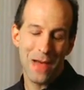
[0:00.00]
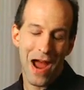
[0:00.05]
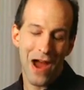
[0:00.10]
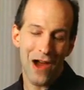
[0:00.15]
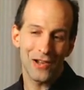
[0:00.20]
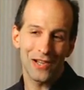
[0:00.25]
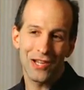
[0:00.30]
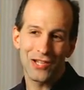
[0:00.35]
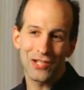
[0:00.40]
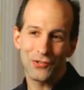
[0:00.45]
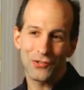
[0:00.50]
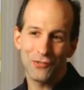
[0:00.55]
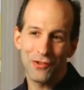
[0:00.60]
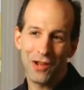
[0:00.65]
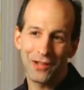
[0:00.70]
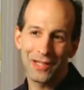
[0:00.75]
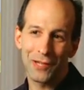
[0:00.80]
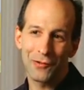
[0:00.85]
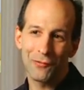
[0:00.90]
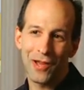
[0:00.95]
parallel
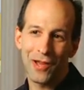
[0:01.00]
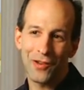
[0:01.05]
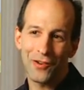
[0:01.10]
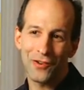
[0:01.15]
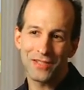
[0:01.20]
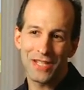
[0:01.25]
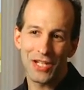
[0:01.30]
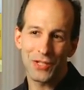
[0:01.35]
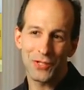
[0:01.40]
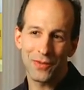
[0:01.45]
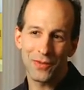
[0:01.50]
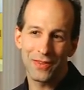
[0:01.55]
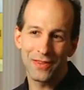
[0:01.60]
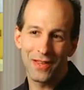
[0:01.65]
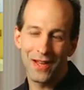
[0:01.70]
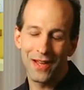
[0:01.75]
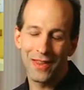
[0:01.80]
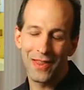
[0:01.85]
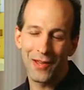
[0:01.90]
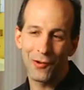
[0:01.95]
struggling writers, each
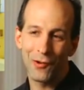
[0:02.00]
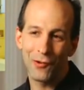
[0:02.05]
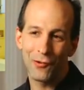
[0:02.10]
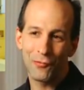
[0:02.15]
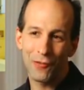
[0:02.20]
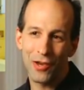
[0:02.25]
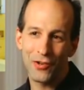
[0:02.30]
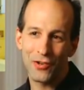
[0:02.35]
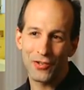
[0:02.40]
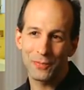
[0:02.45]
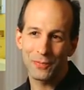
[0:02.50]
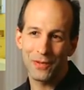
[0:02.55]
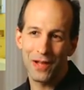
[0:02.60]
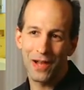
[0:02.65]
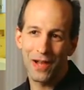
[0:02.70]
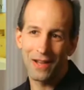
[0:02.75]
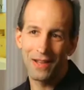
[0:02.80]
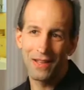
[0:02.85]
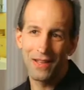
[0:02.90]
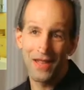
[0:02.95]
with uh, their own writer's
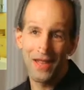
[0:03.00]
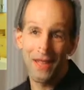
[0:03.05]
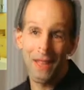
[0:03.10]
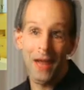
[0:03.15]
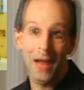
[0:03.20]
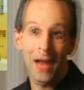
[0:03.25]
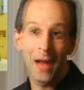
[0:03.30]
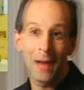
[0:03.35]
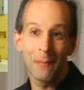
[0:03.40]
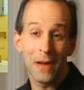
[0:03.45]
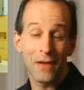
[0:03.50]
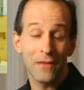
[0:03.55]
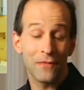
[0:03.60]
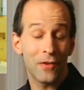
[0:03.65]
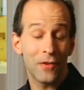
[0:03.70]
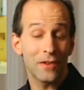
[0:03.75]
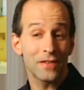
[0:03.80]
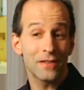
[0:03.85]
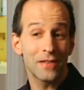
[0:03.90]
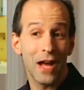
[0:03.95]
block. Uh, my
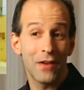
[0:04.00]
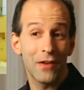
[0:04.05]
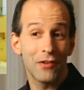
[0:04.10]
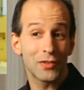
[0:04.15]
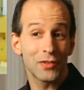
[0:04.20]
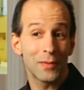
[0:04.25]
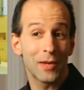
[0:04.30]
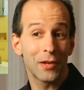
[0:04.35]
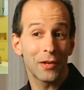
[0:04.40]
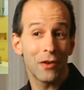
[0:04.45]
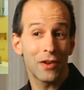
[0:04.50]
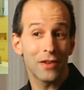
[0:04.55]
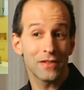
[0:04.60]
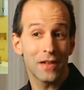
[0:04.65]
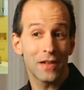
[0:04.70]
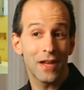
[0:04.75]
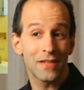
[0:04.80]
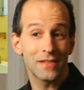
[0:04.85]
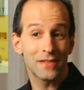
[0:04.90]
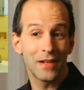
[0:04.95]
first novel, Swimming
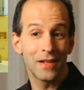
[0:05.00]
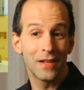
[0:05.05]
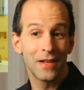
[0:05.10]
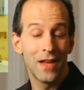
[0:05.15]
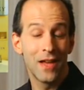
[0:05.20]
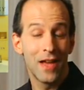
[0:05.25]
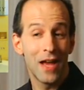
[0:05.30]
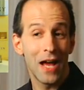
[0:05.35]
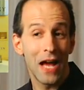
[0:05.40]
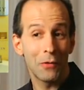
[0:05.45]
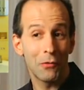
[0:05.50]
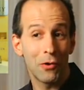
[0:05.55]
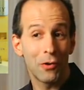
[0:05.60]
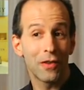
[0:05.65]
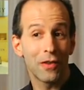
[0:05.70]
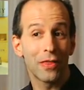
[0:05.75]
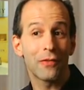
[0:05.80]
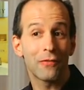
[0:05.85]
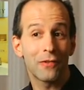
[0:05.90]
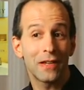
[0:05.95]
Across the Hudson, I
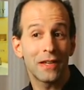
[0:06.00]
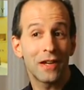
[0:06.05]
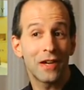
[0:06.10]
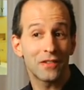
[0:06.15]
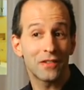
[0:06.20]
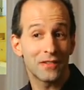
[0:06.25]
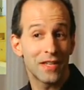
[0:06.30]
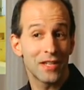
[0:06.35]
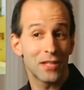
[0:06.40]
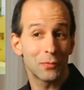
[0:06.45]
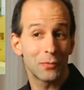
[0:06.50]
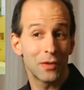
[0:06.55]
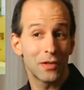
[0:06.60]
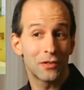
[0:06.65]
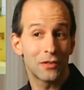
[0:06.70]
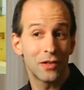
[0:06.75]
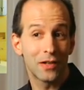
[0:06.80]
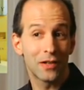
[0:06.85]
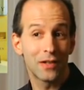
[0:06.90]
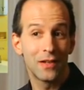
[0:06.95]
wrote in three years, and this
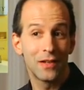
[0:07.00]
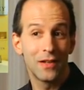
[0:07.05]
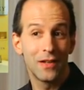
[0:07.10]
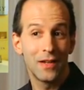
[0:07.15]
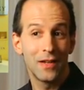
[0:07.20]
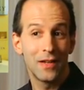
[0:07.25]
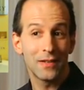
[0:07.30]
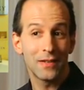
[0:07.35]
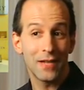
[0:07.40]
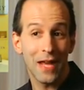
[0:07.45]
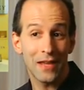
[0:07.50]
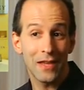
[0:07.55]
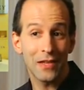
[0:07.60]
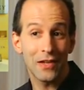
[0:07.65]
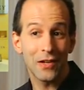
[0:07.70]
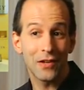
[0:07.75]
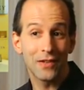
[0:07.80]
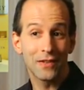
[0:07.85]
one took 10